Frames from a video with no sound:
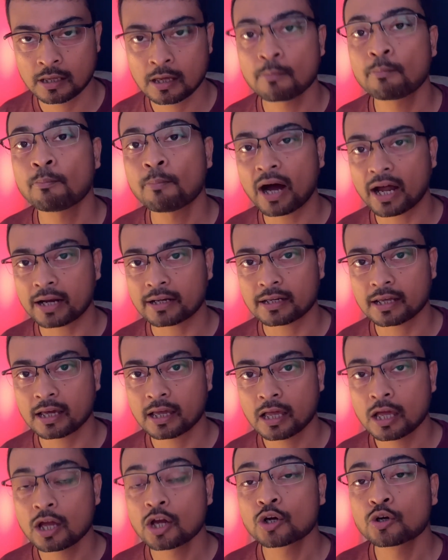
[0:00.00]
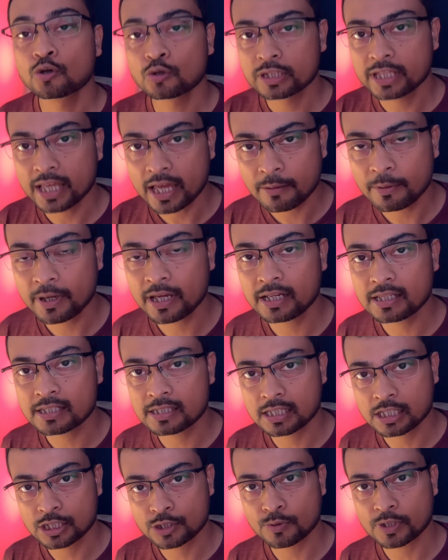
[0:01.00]
But could there be any
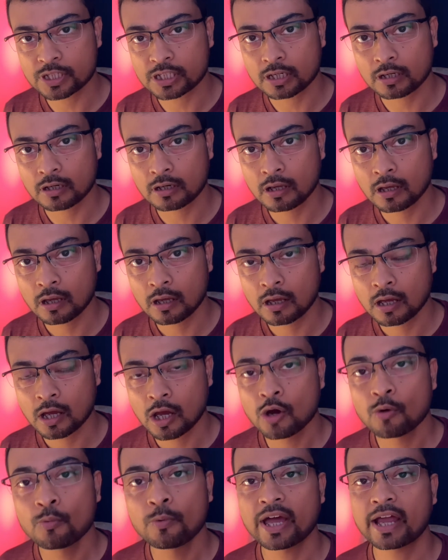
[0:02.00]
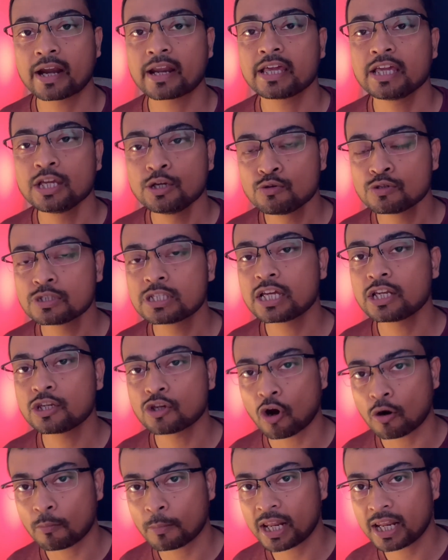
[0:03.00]
situation where using
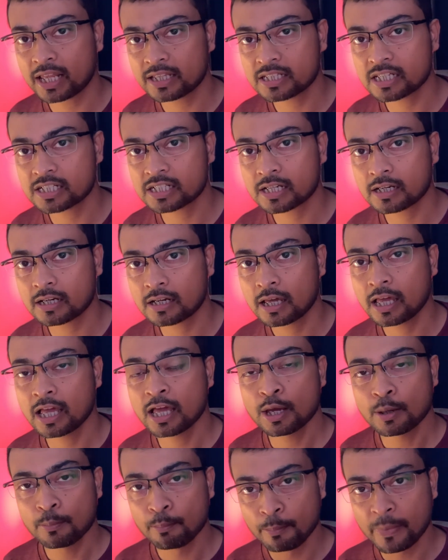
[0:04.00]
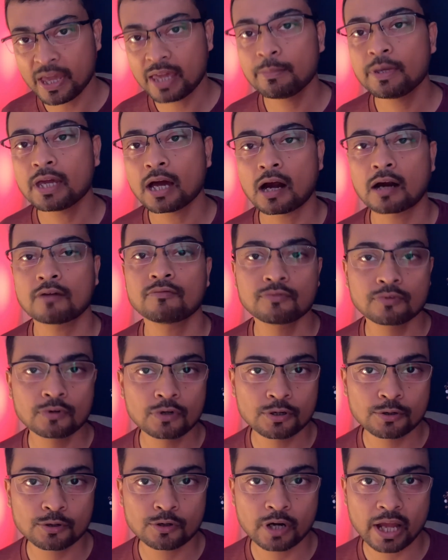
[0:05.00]
normalization may be harmful
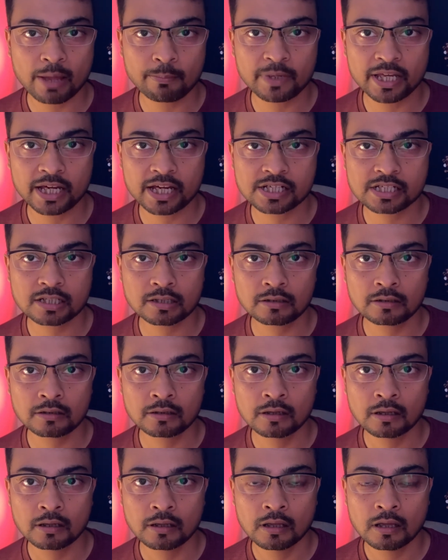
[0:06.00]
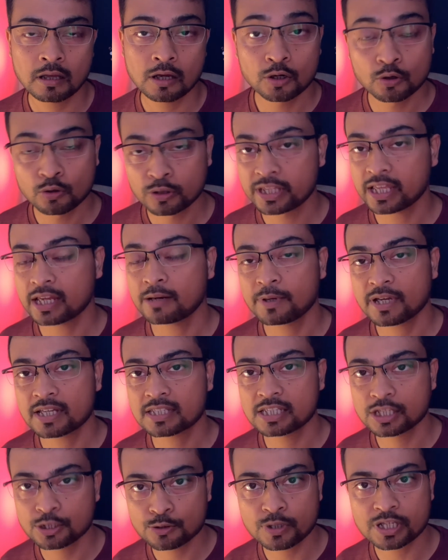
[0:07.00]
to your application? Could there be a
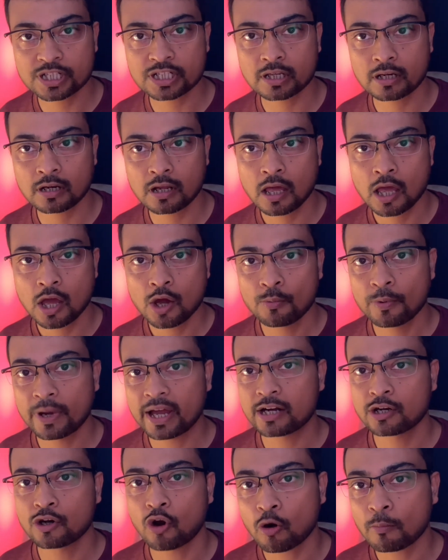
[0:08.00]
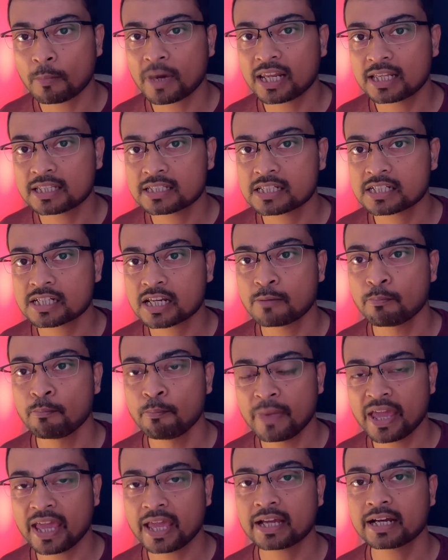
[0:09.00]
situation where normalization
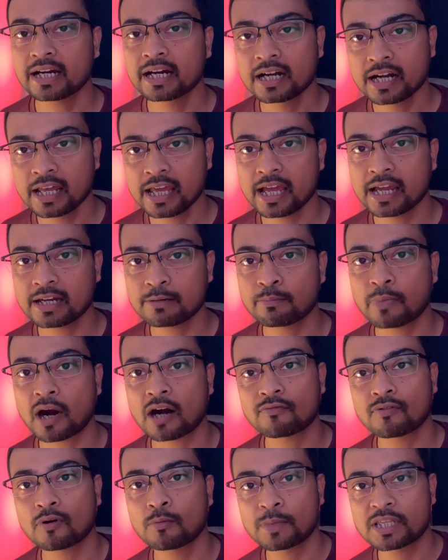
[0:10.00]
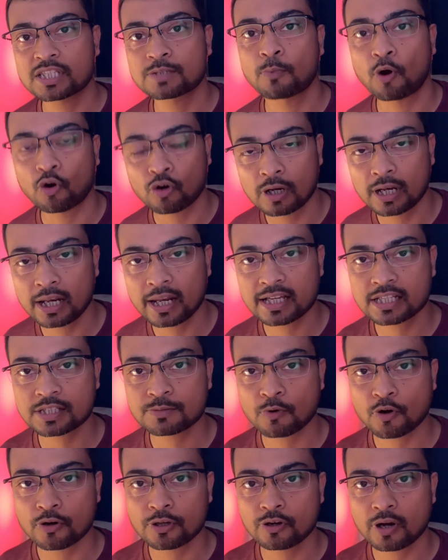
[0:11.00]
may create performance bottlenecks
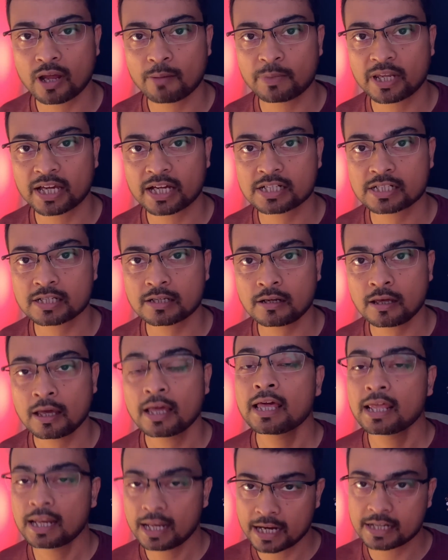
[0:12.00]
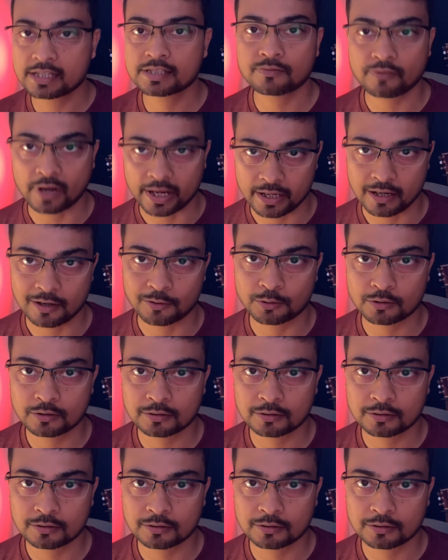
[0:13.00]
for your application? Let's find out.